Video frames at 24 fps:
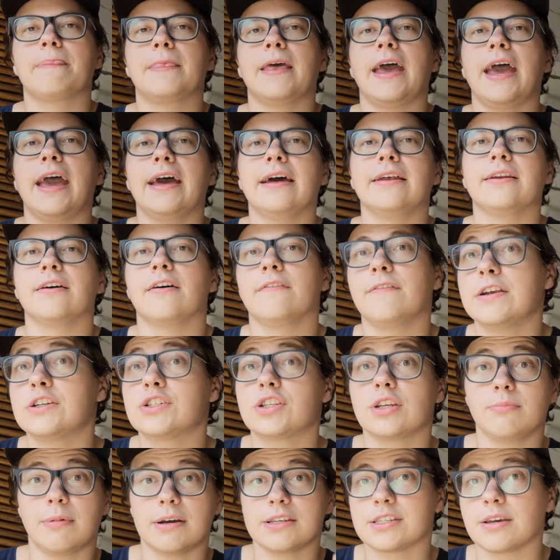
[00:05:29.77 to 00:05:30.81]
And
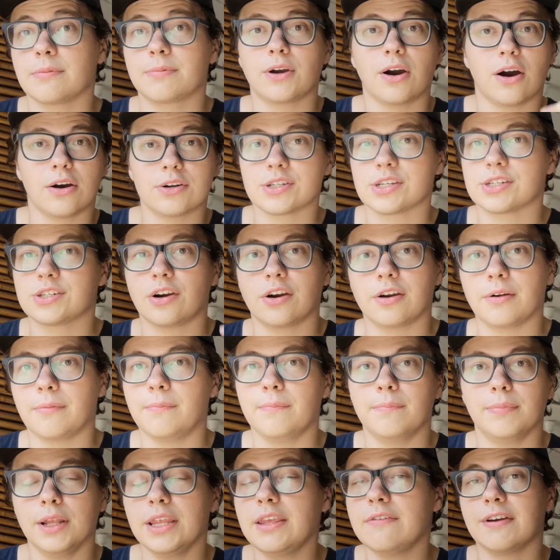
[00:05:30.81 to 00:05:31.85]
eventually my subconscious
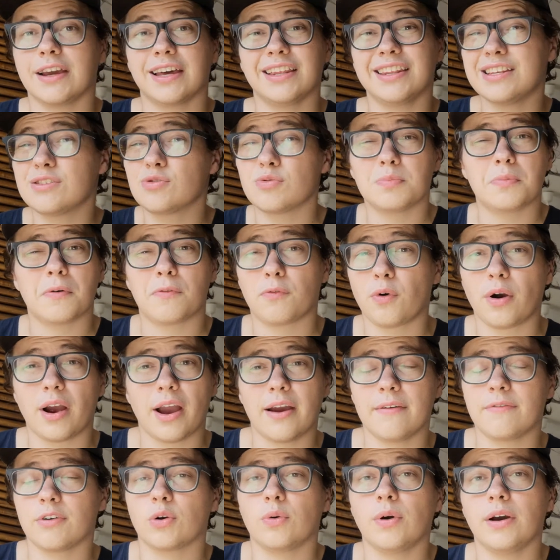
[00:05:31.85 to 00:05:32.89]
started believing it. And this was before I
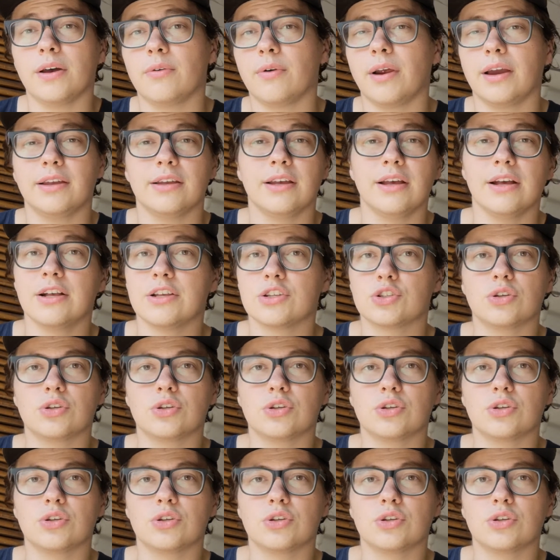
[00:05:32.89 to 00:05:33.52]
ever quit, right?